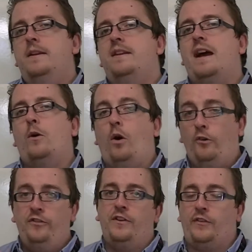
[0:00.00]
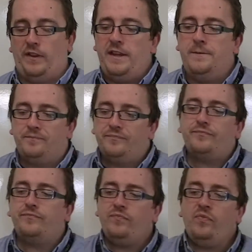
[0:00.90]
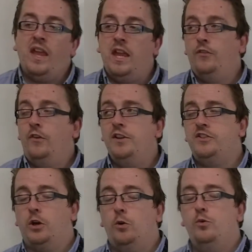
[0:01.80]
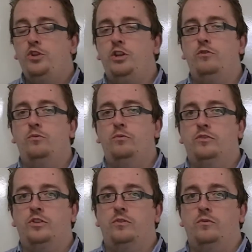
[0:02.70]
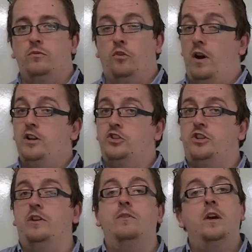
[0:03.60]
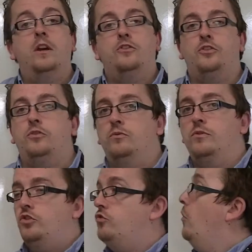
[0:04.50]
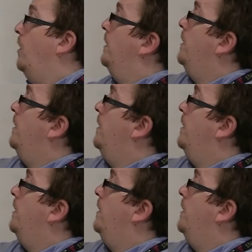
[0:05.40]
Now, obviously, if I told you to, or asked you, to draw a